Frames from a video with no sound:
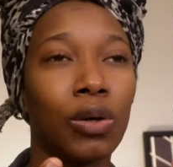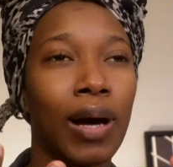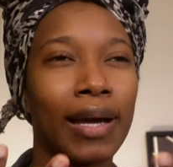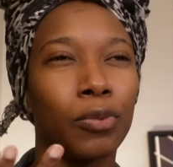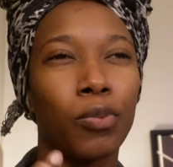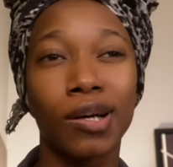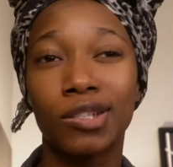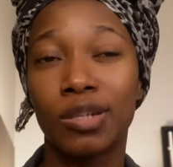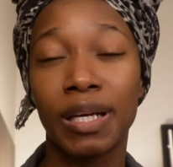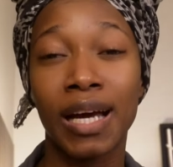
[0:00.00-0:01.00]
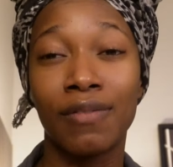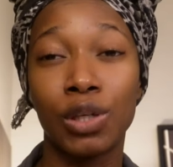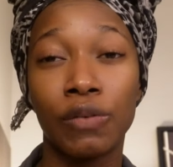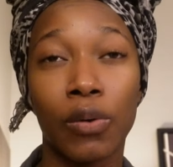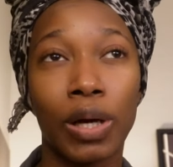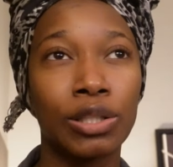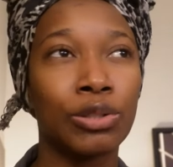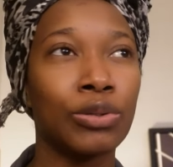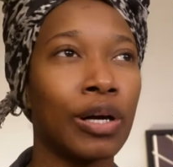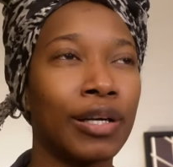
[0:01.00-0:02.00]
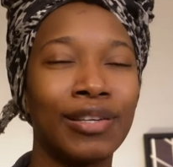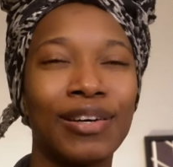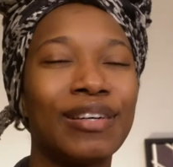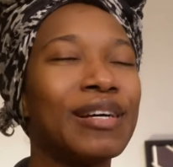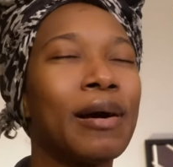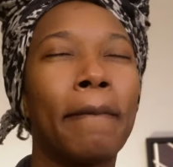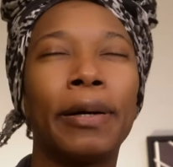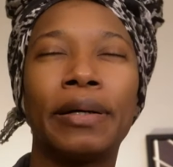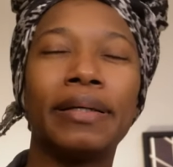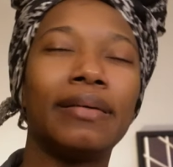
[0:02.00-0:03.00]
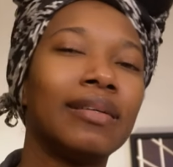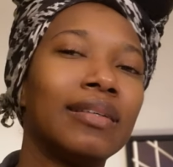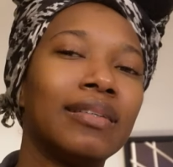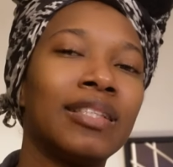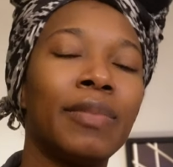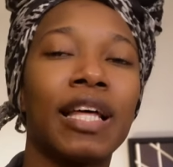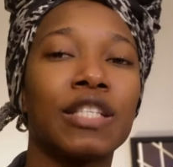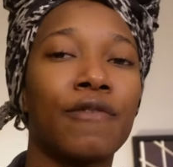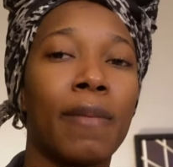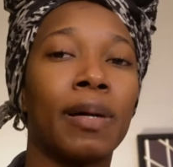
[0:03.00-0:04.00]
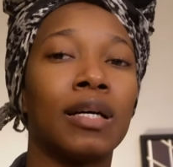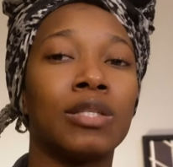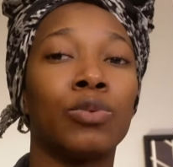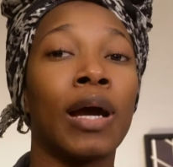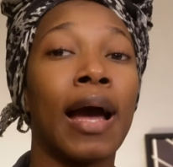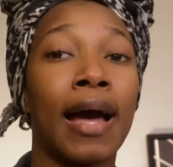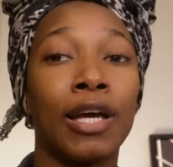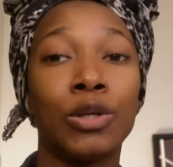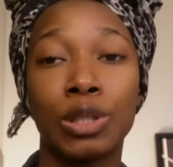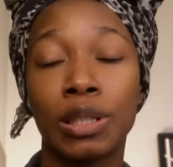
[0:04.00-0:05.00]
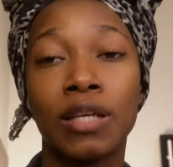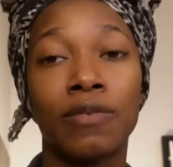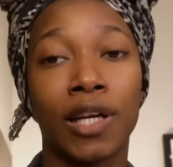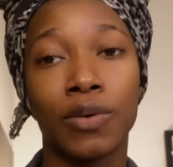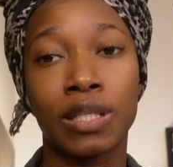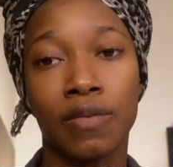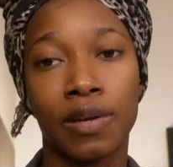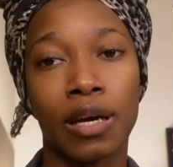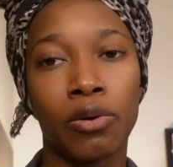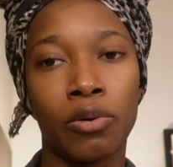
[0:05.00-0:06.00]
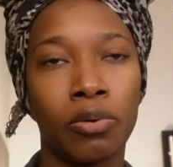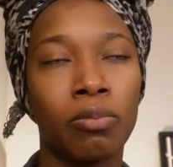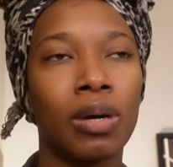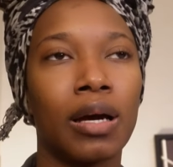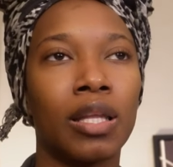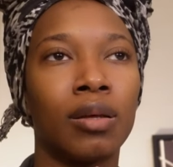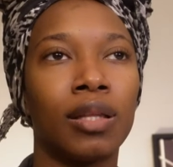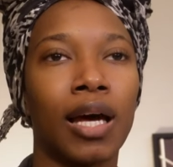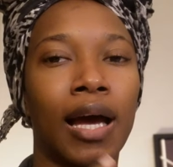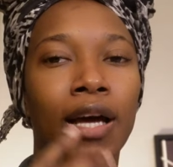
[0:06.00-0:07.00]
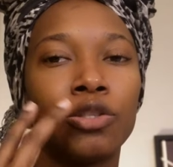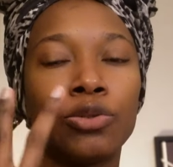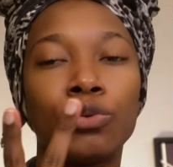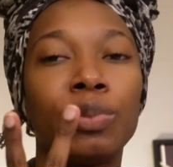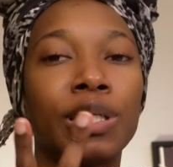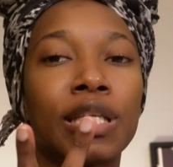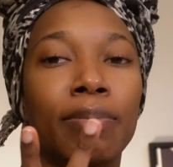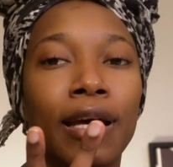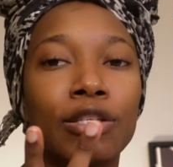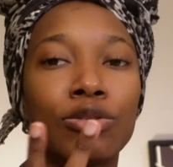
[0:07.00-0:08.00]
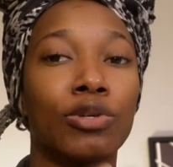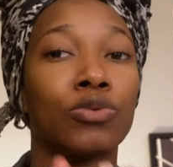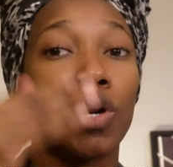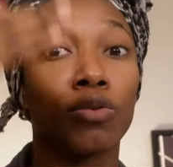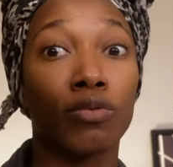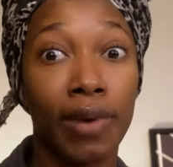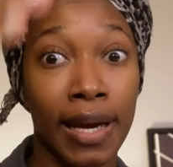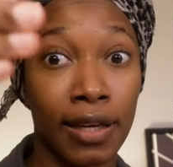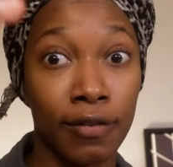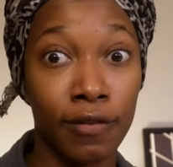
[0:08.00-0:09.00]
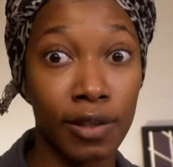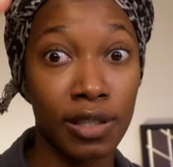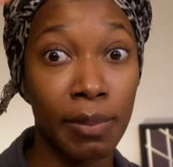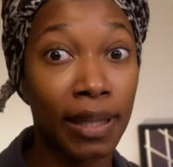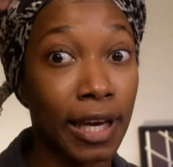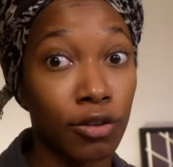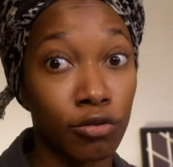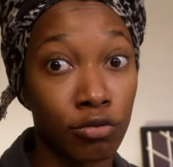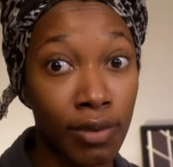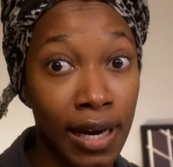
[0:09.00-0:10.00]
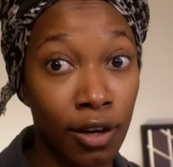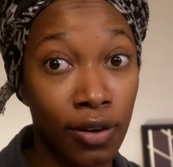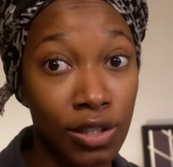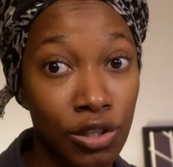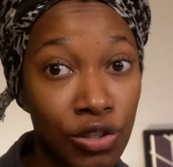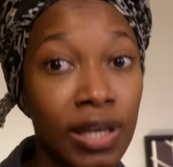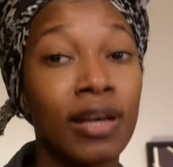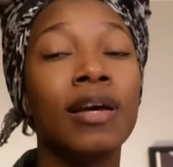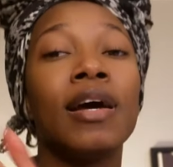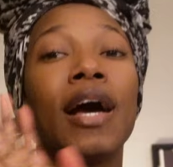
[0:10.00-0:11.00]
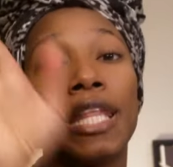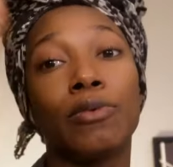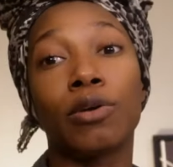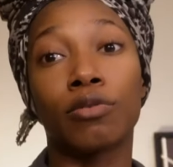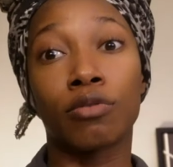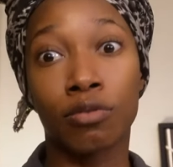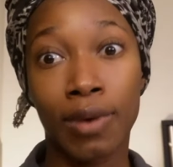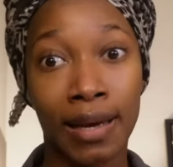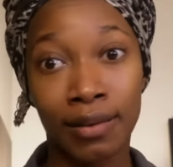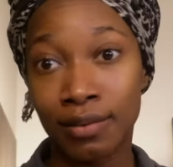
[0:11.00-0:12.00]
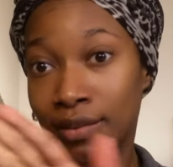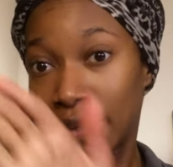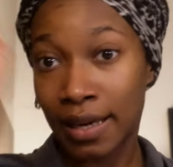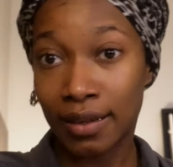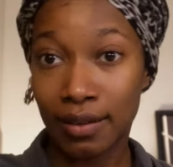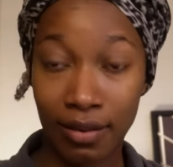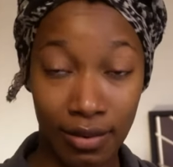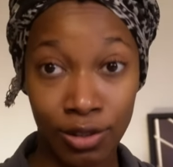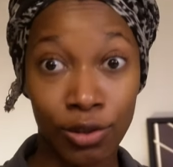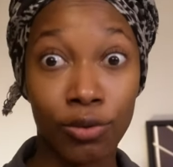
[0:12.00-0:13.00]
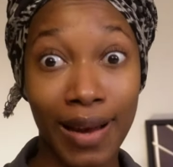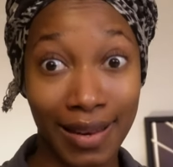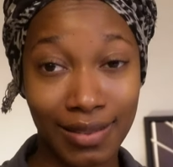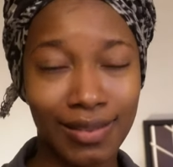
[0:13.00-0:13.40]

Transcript: though I could walk to Jamaica Avenue if I wanted to, or, you know, but to me that's far because where I used to live when I was living at home, I had two beauty supply stores, one right in front of me, like right across the street, and then one right, like, to the right.